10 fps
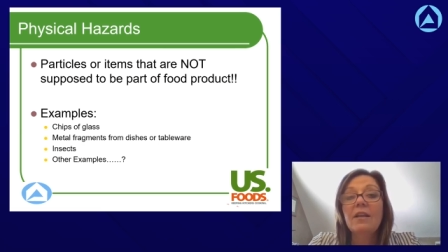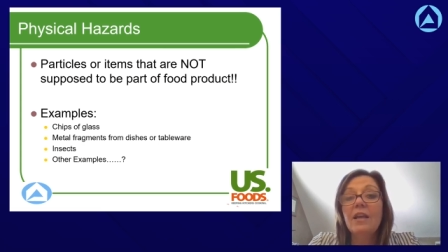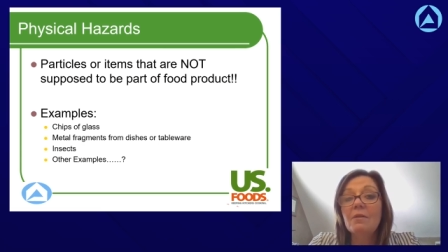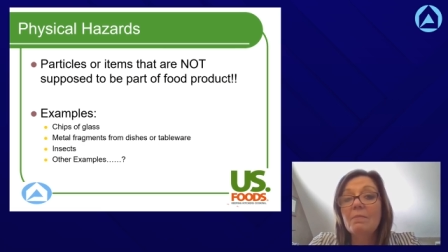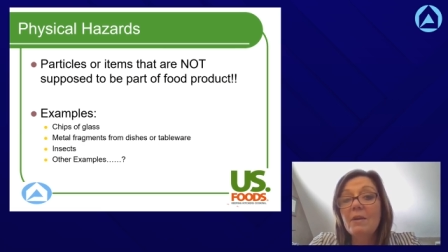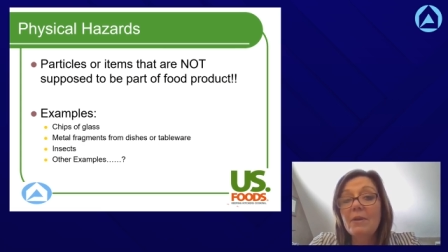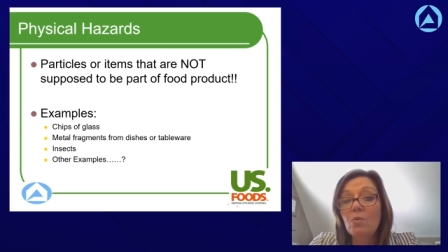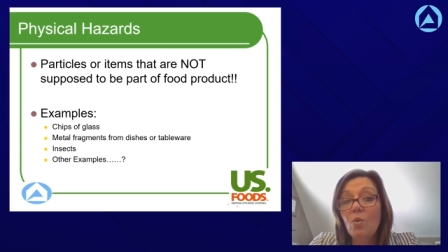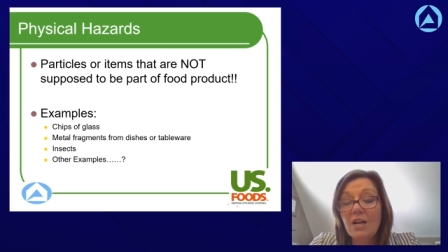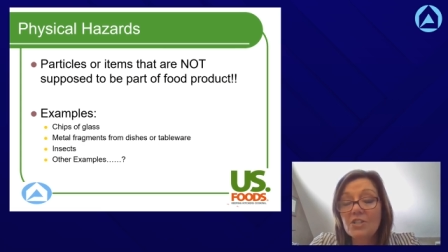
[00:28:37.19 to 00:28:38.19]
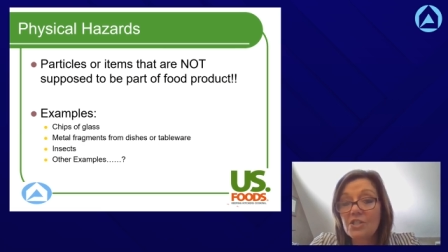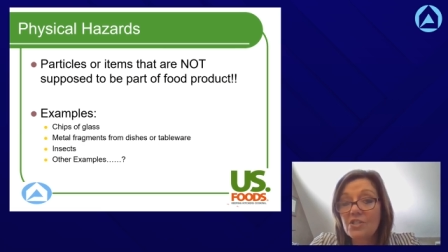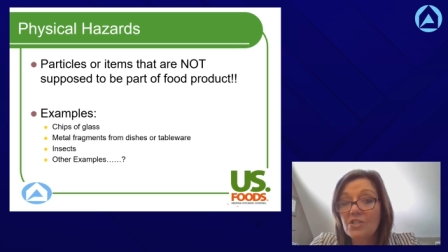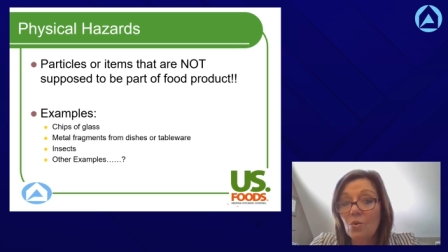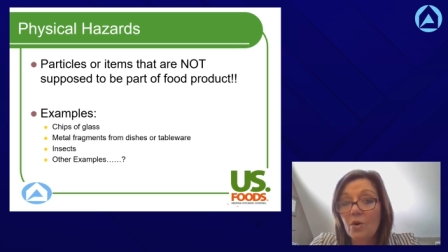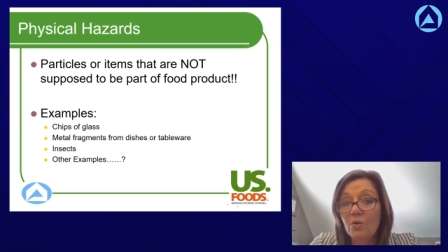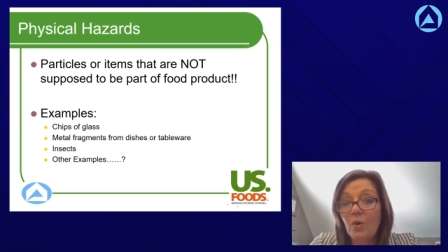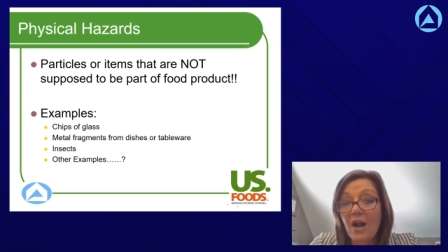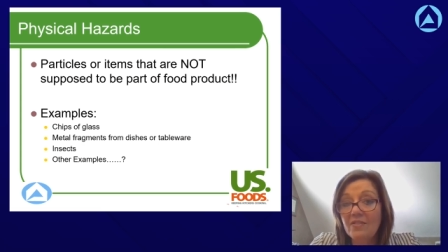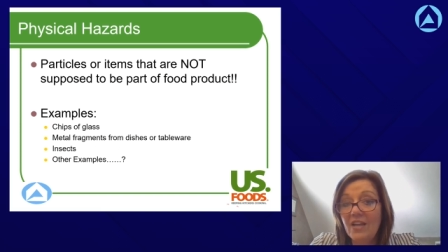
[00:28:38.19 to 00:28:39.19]
and may be washed and stored
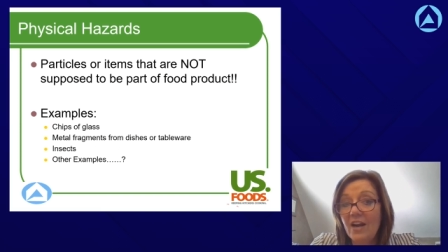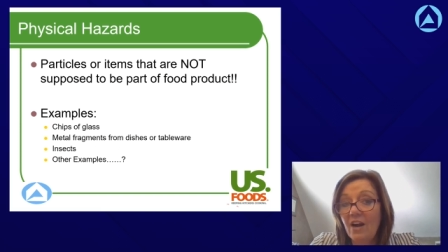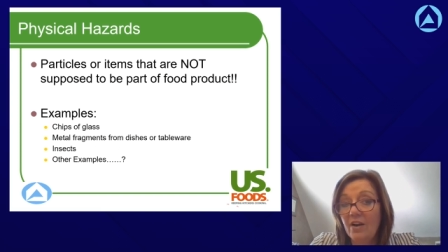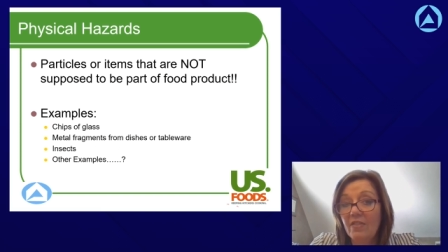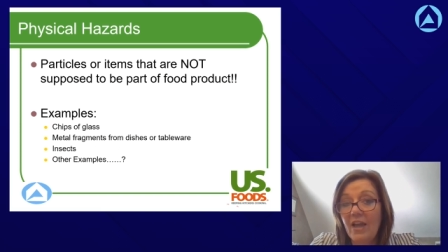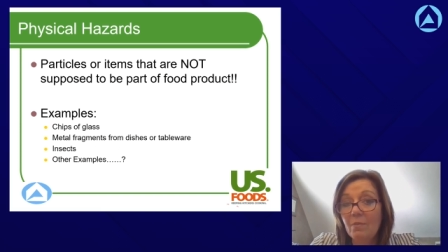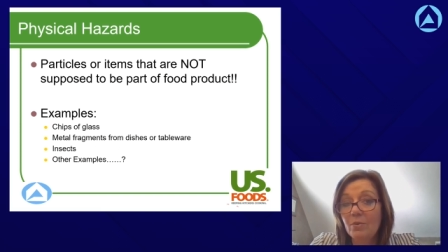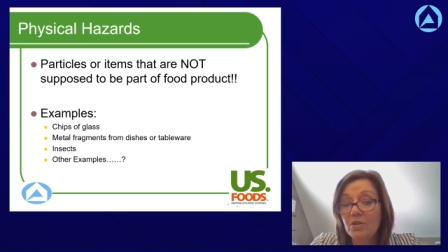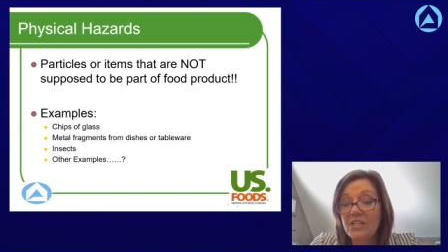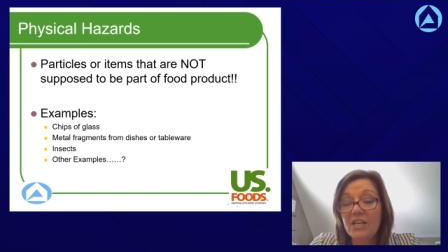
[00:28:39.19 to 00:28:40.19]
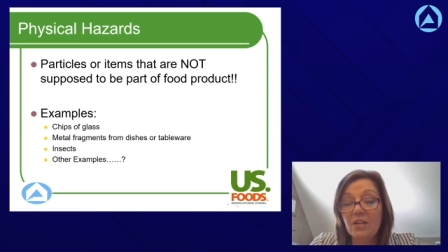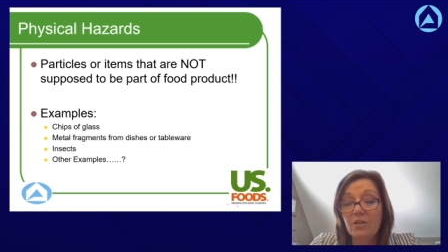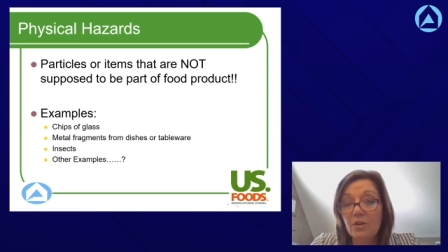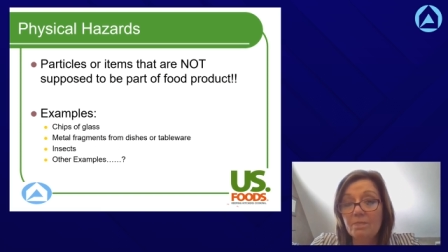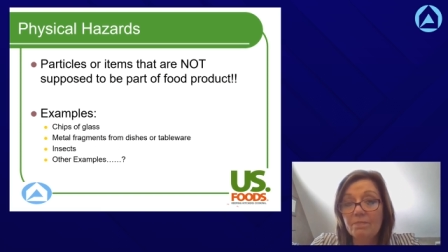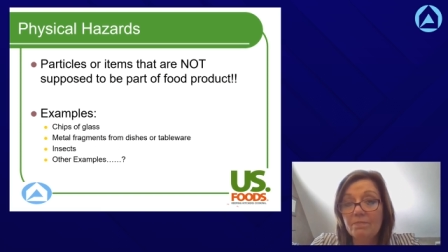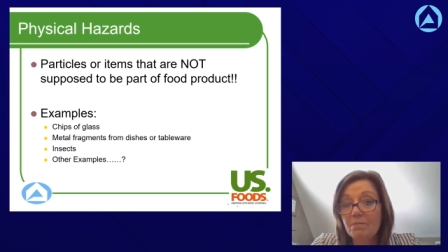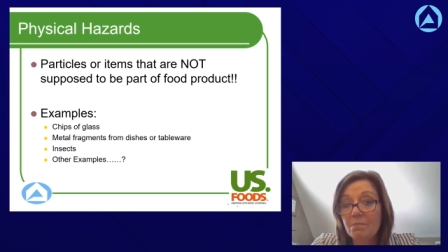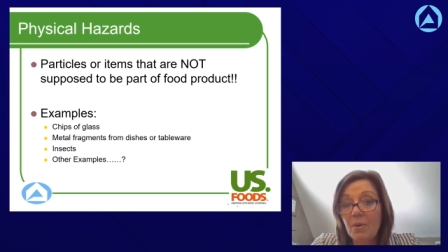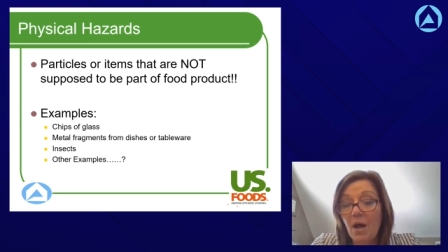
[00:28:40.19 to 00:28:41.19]
right there in that particular
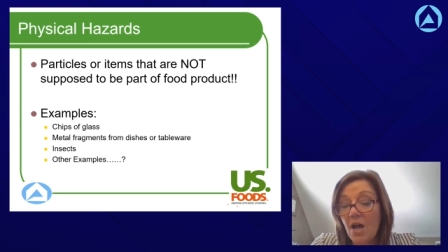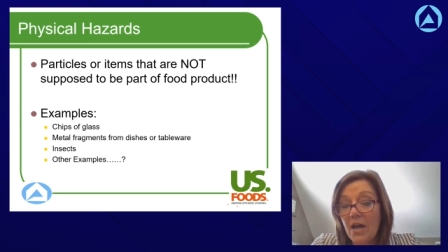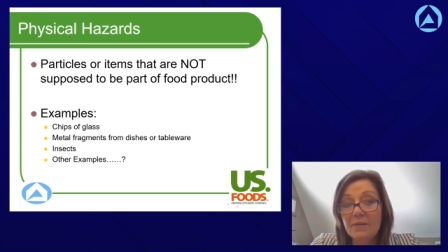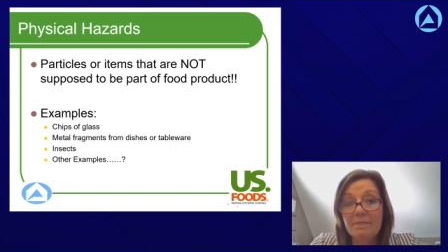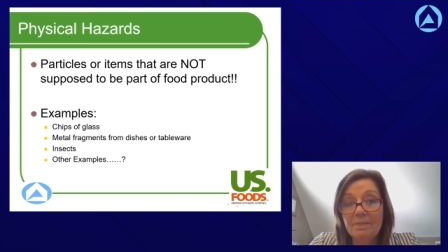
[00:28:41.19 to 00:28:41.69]
pod